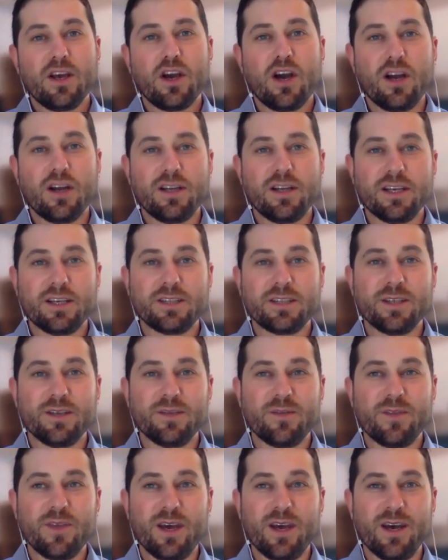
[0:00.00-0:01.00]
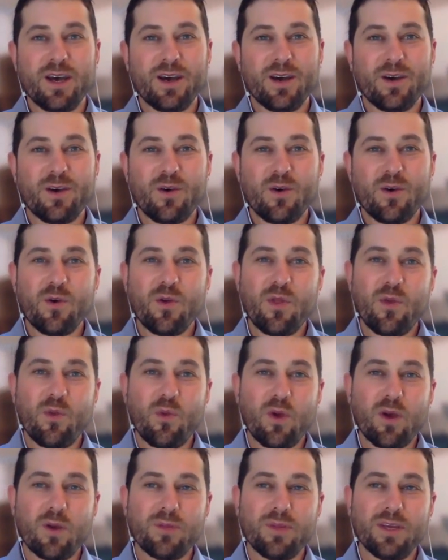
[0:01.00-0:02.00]
context of the
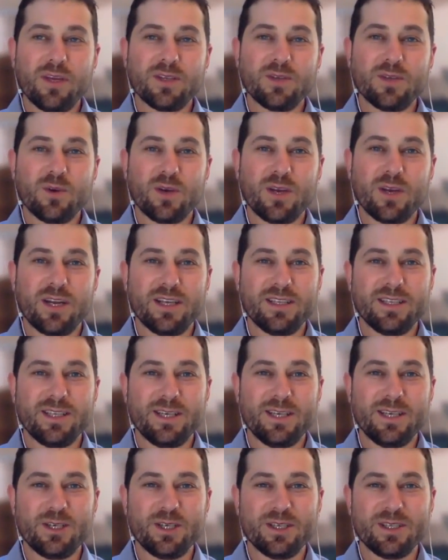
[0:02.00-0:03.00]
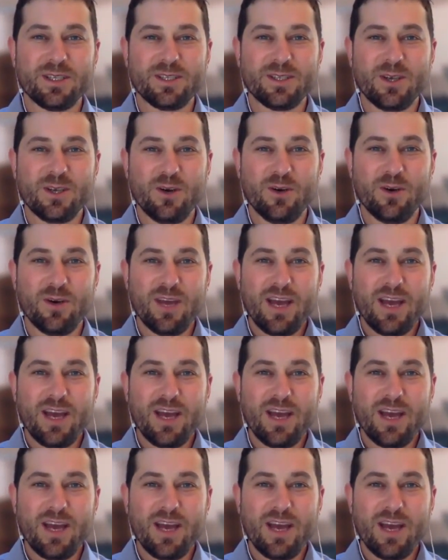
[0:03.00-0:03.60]
workplace organization. So